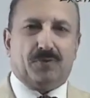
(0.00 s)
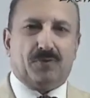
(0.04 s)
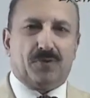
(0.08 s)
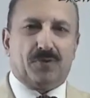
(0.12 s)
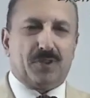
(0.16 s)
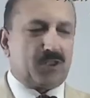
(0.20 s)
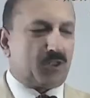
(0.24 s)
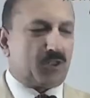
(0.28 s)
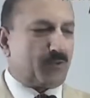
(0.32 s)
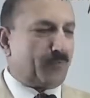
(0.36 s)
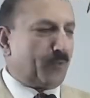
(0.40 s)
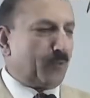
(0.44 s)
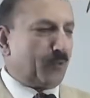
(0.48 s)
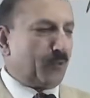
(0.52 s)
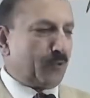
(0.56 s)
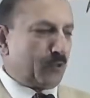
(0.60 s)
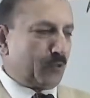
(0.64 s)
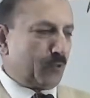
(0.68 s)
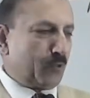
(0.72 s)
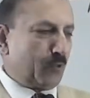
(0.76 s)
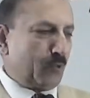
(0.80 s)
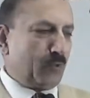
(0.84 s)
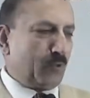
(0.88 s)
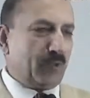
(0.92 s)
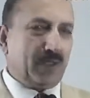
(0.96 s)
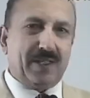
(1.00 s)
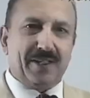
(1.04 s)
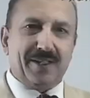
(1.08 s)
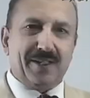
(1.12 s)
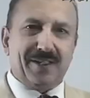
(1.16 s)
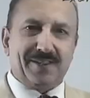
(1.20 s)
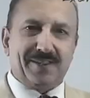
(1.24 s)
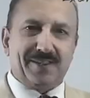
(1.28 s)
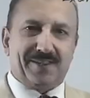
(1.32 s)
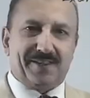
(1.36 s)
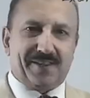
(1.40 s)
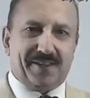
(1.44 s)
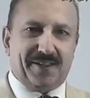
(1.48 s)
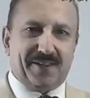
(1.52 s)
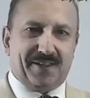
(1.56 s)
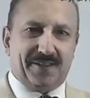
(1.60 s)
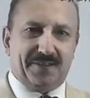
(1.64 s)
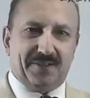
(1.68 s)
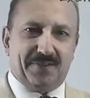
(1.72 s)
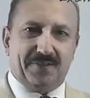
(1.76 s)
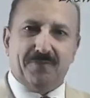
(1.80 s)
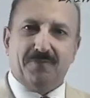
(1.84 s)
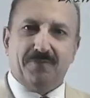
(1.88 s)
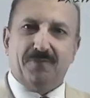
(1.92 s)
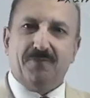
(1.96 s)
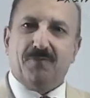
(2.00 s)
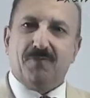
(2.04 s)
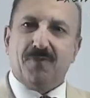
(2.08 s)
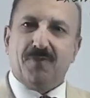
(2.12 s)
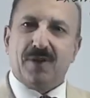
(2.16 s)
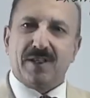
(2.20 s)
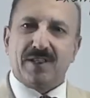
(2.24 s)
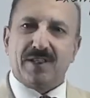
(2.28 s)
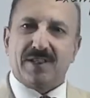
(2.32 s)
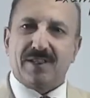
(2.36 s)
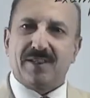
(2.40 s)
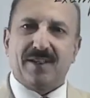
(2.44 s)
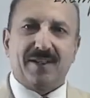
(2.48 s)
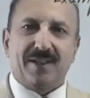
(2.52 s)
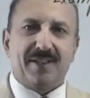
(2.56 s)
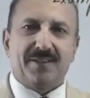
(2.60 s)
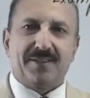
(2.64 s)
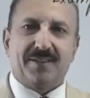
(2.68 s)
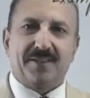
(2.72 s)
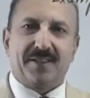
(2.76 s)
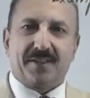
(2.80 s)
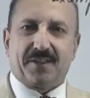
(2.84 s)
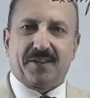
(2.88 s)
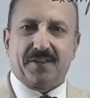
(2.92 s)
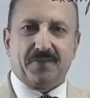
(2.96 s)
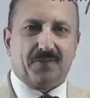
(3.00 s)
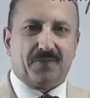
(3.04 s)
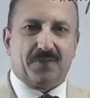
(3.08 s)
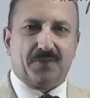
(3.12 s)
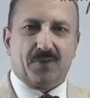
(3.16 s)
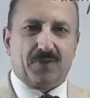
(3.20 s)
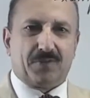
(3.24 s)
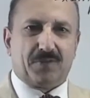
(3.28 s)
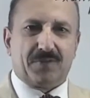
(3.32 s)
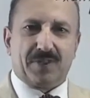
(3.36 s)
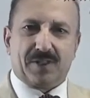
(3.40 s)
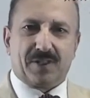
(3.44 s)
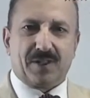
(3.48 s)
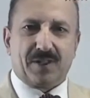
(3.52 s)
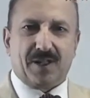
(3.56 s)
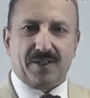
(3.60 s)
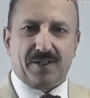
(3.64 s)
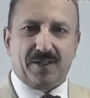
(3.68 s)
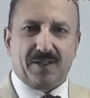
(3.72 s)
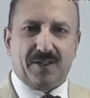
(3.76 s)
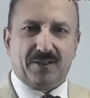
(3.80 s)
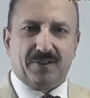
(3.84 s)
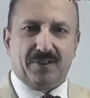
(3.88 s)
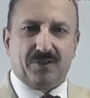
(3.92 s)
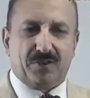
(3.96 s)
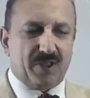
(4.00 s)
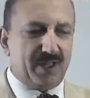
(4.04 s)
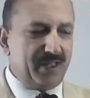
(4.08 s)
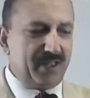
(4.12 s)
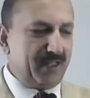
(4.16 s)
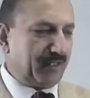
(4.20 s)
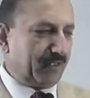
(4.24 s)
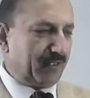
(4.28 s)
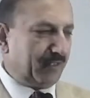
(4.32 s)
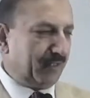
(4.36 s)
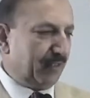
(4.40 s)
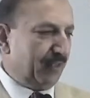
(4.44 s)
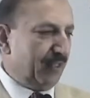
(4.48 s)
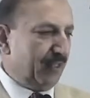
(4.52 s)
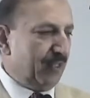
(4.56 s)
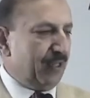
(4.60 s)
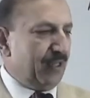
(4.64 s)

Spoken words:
we are supposed to understand what sides are given of this right angle triangle.